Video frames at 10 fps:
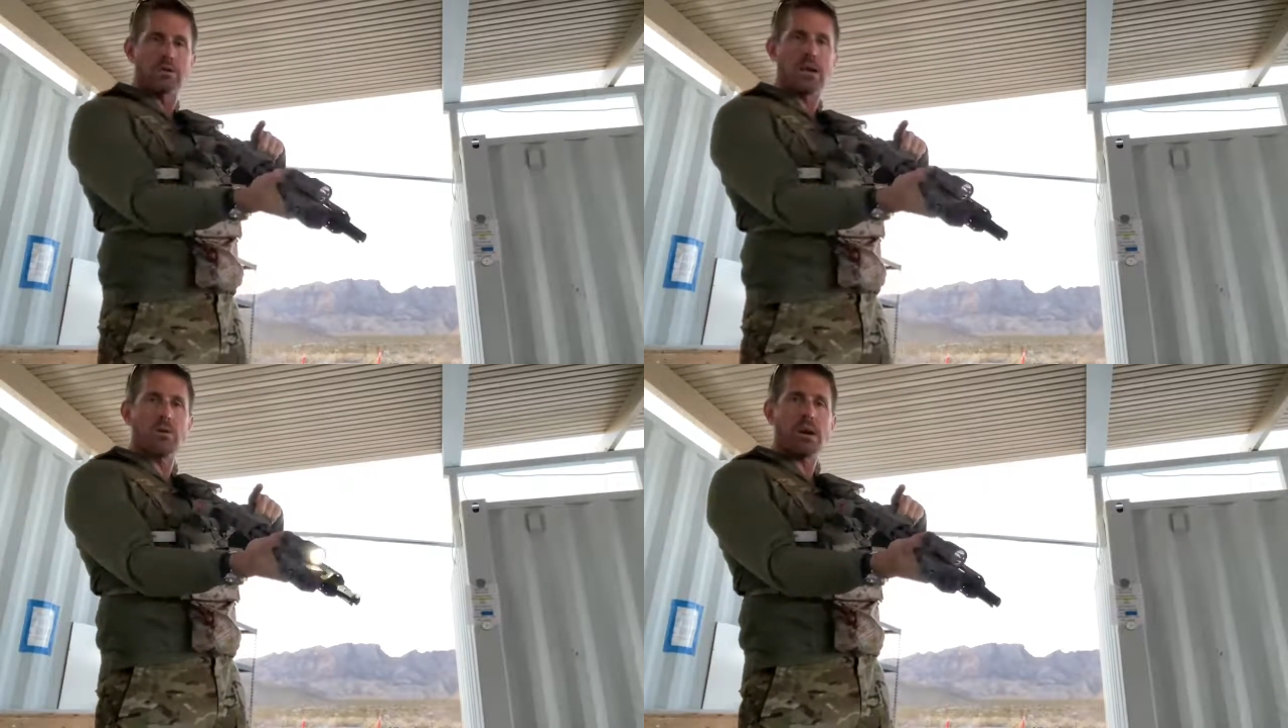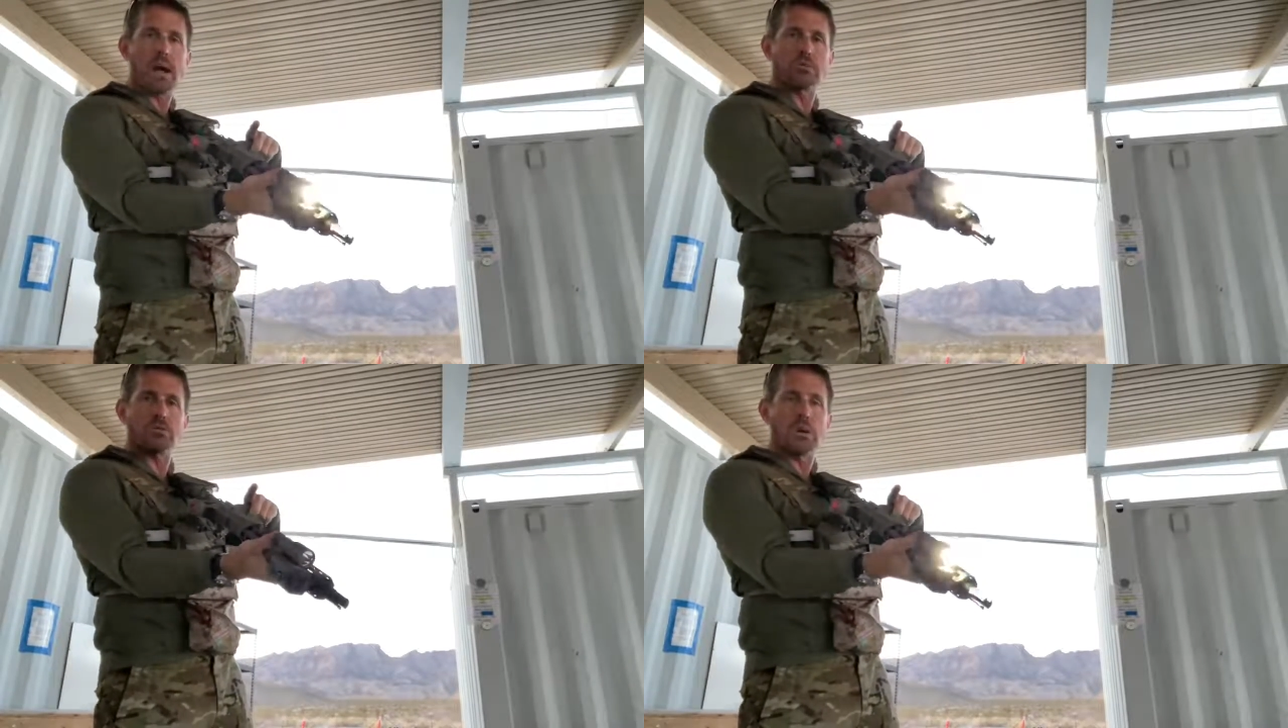tail
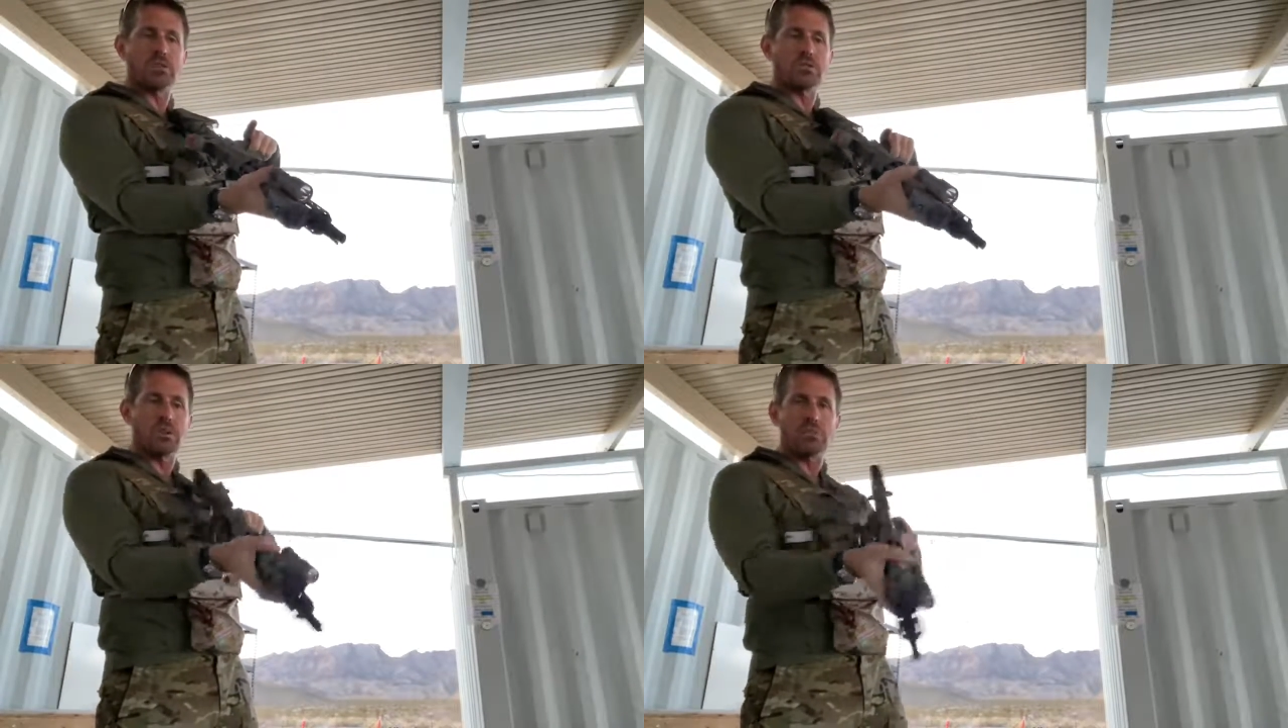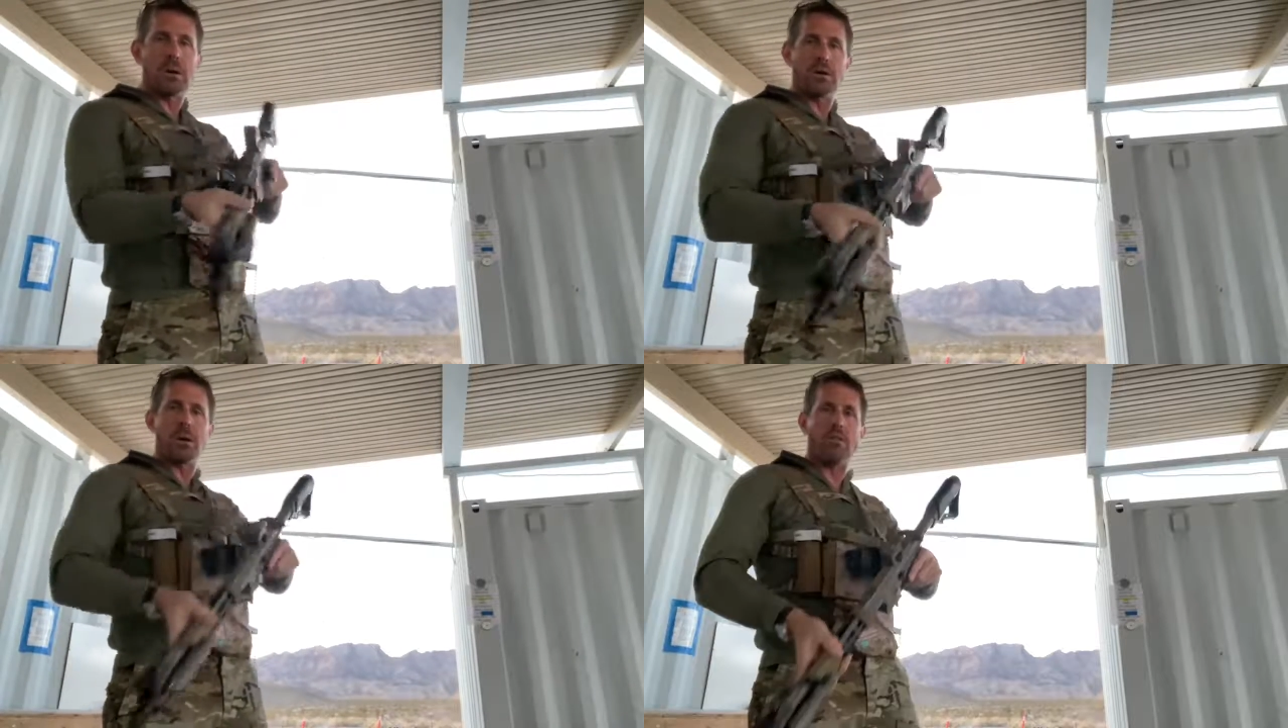cap switch that's
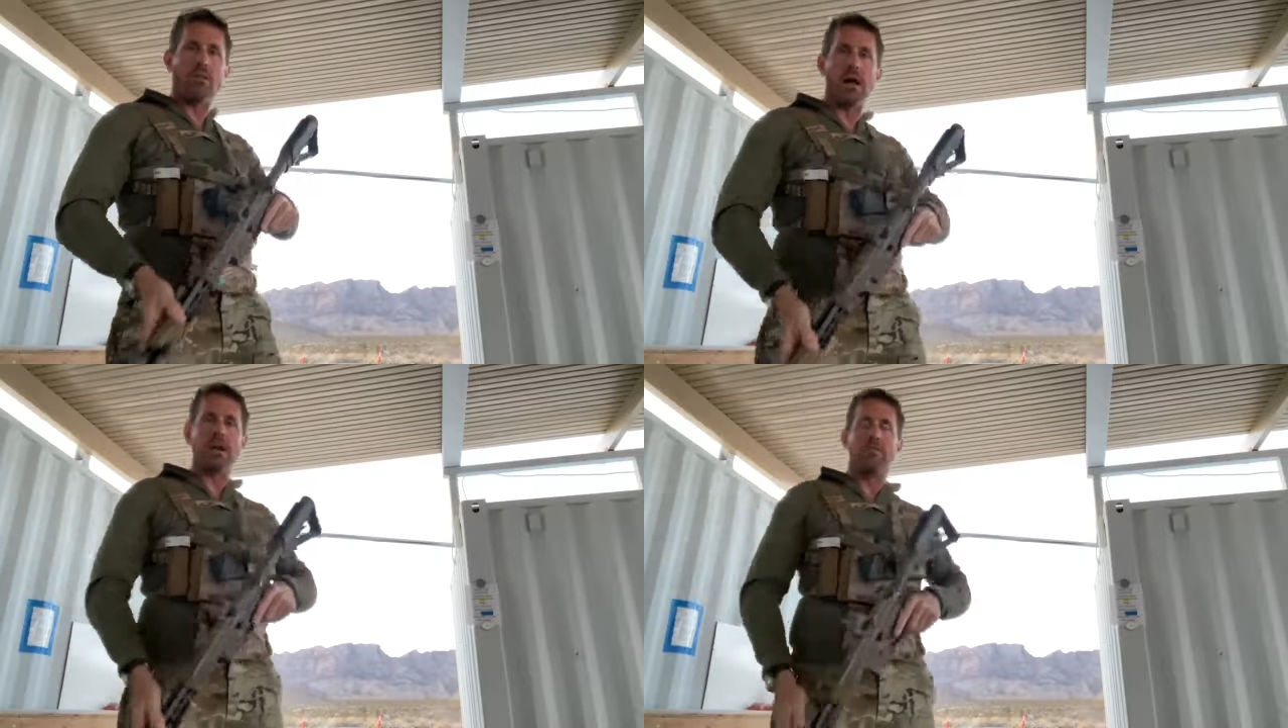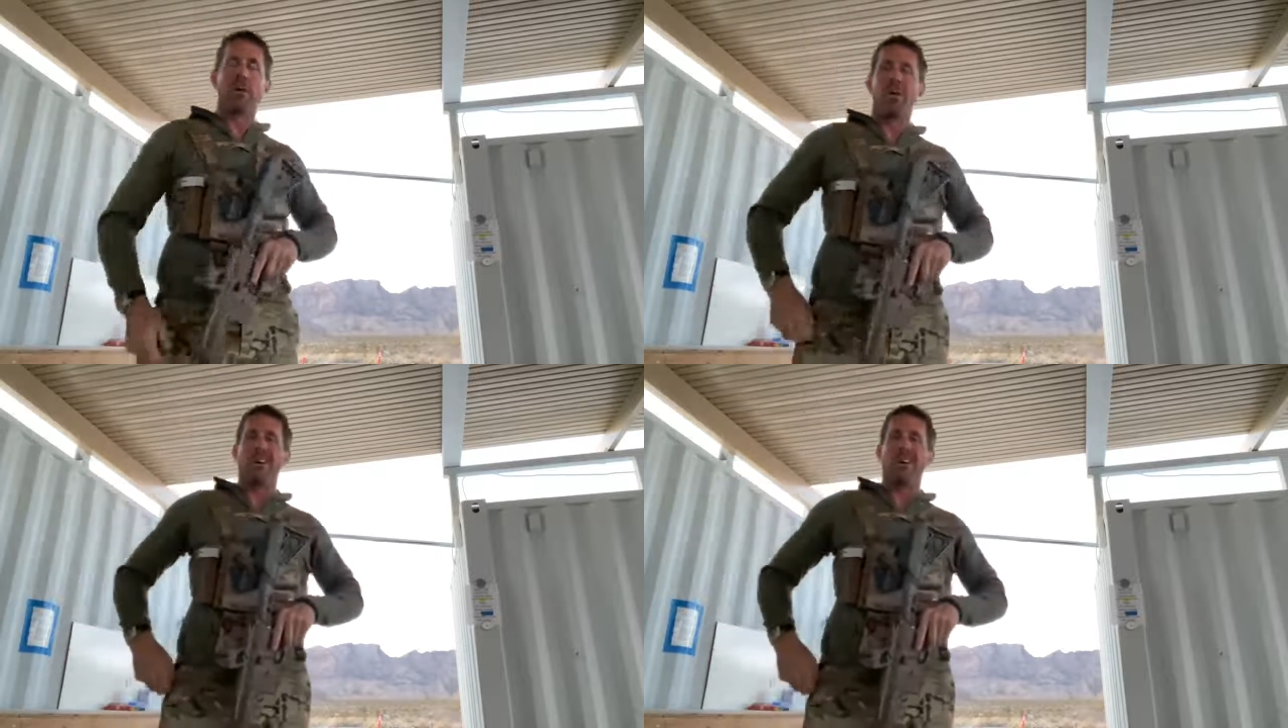mounted on the light?